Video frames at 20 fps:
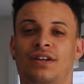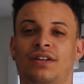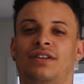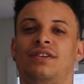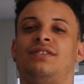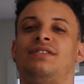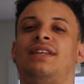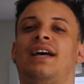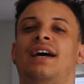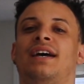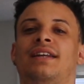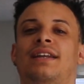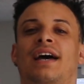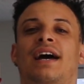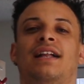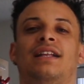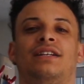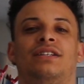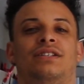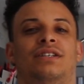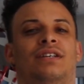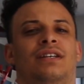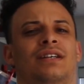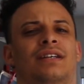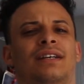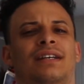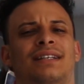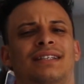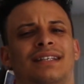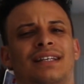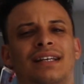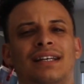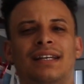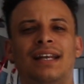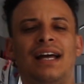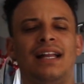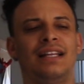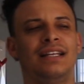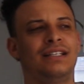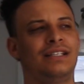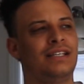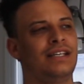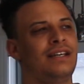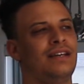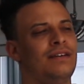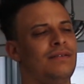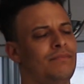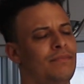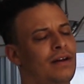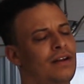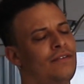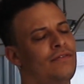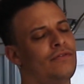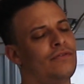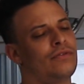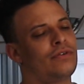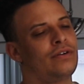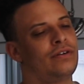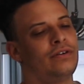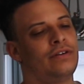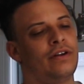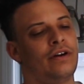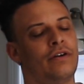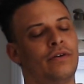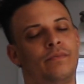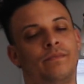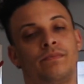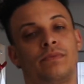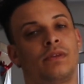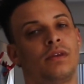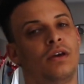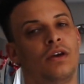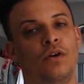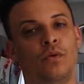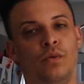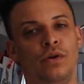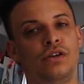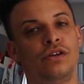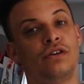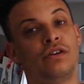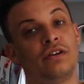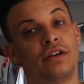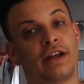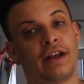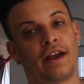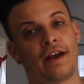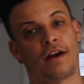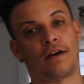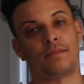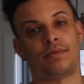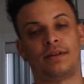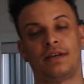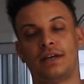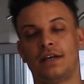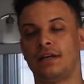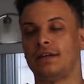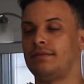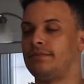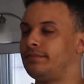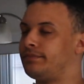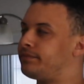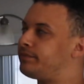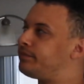There's that analogy. Is it an analogy? Metaphor? No. When you're on an airplane